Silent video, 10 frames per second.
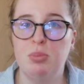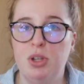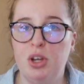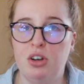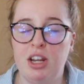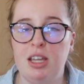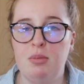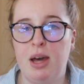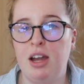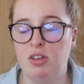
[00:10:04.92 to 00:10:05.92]
blurry
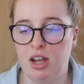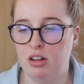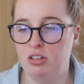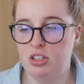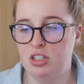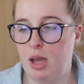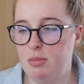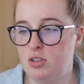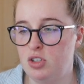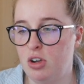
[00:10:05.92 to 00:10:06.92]
background type
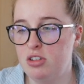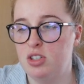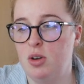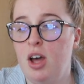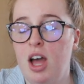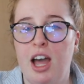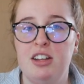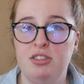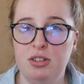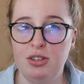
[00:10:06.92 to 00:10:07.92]
of shot so I
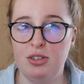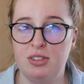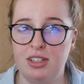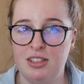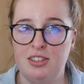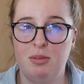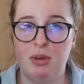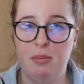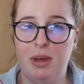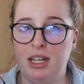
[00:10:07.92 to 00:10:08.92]
do use this as like
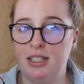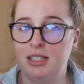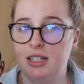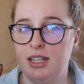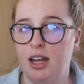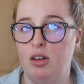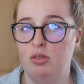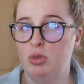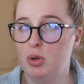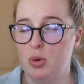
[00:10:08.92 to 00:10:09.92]
my main sit
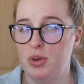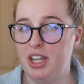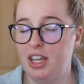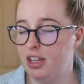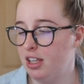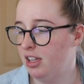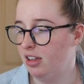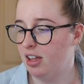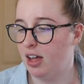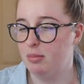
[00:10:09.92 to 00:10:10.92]
down recording
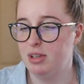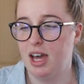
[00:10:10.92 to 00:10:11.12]
um,